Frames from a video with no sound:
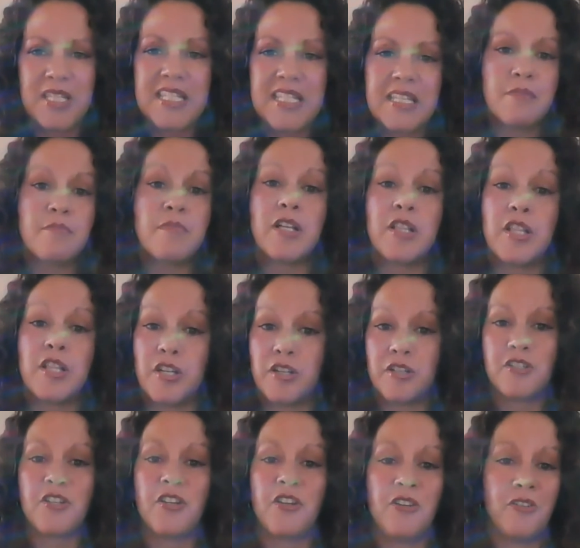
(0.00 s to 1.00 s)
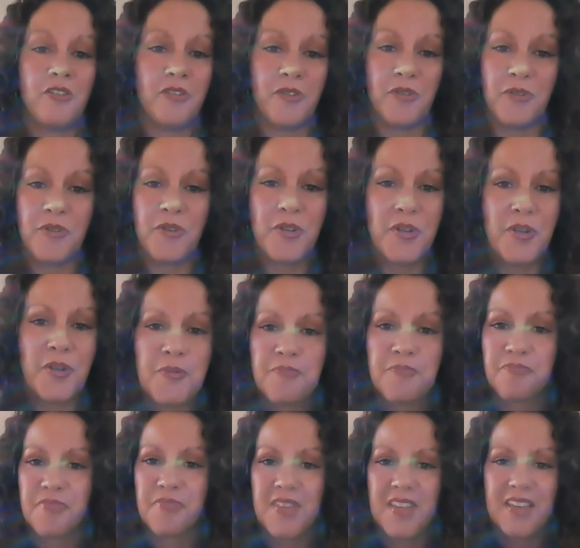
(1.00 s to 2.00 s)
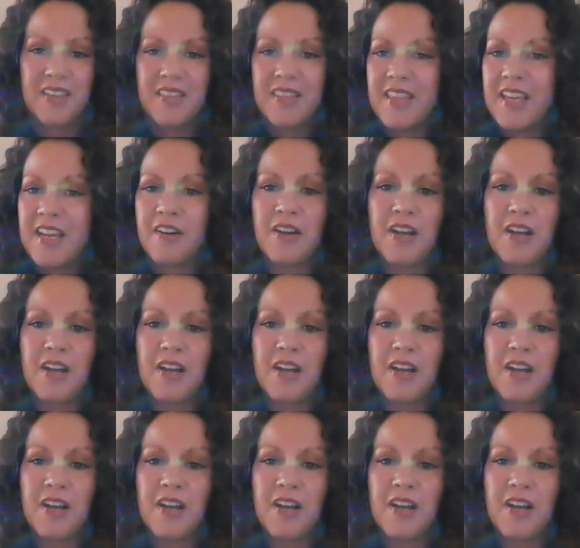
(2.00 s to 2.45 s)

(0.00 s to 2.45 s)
similar to their